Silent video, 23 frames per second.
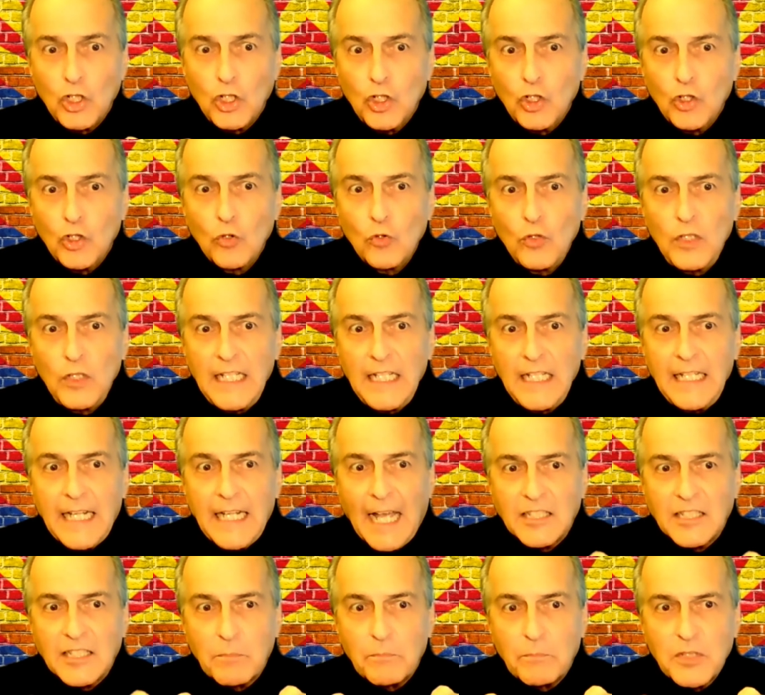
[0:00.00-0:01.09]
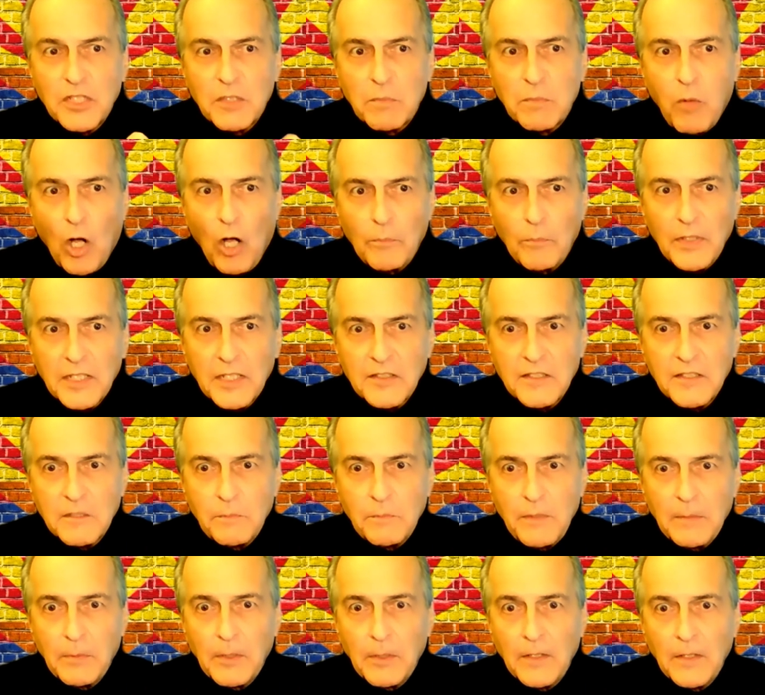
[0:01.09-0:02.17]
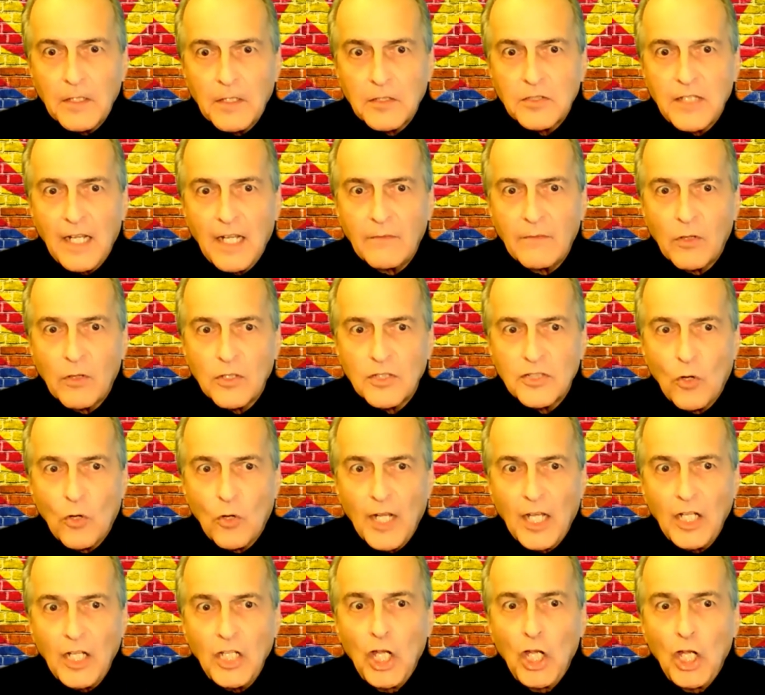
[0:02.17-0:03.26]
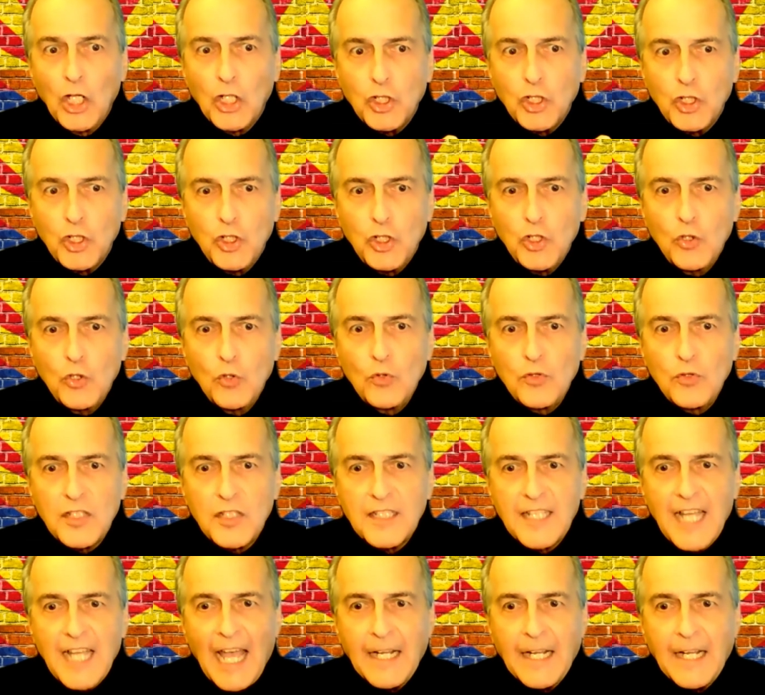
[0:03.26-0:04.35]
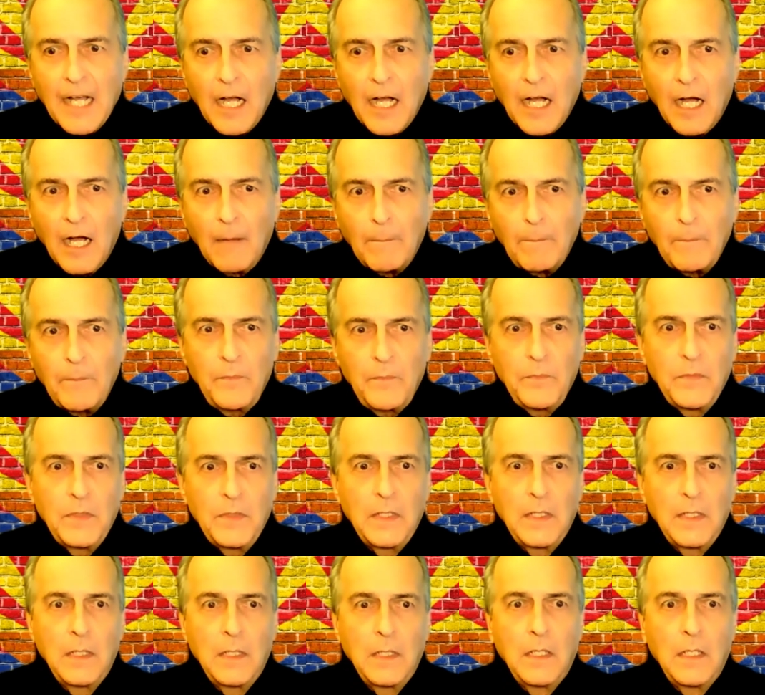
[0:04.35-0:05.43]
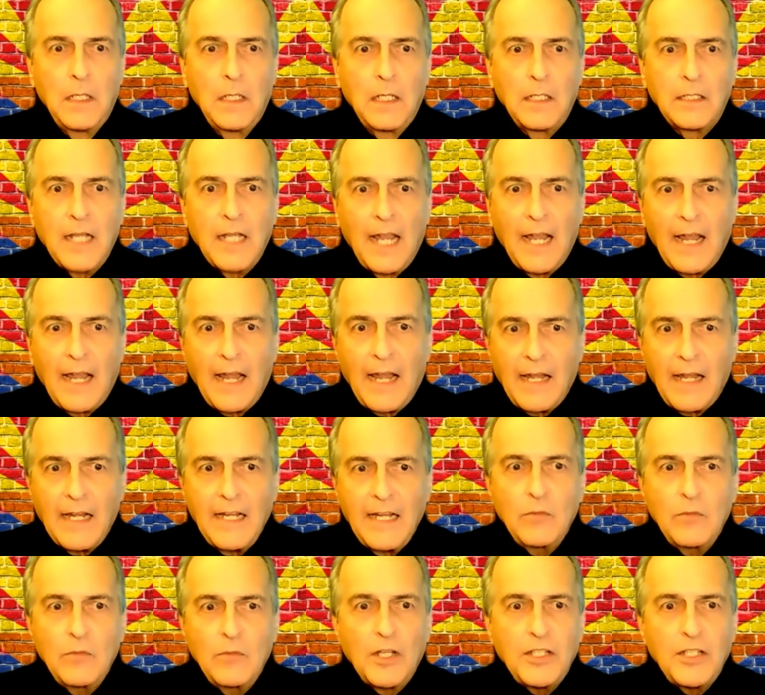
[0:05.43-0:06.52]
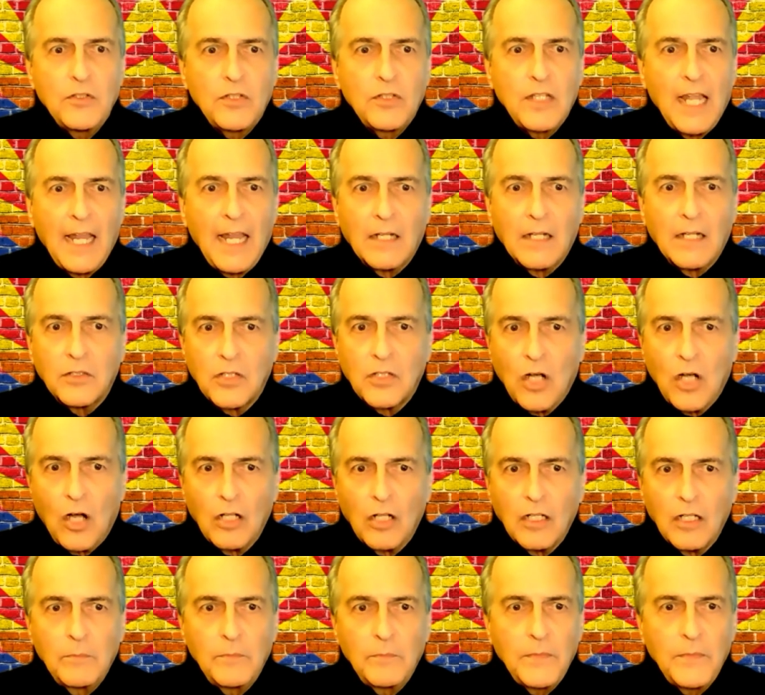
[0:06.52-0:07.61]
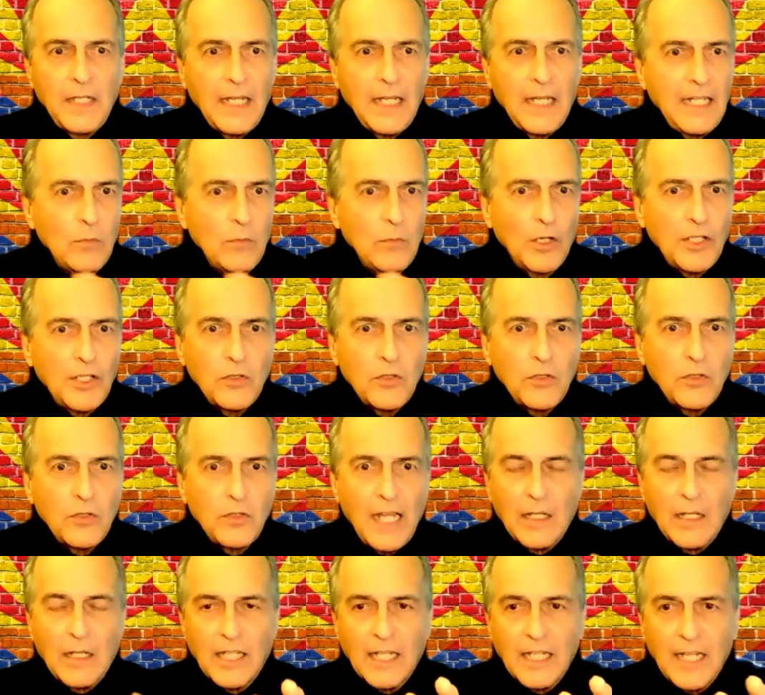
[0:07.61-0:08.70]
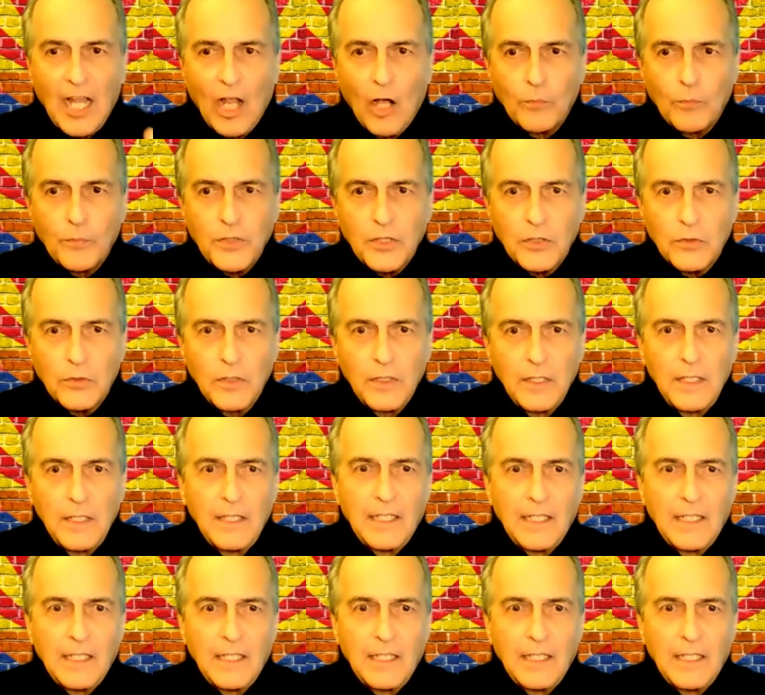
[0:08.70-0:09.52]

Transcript: You need, as small business people in the state of Arizona, use that up any way you can. Call them any way you can. It can help you.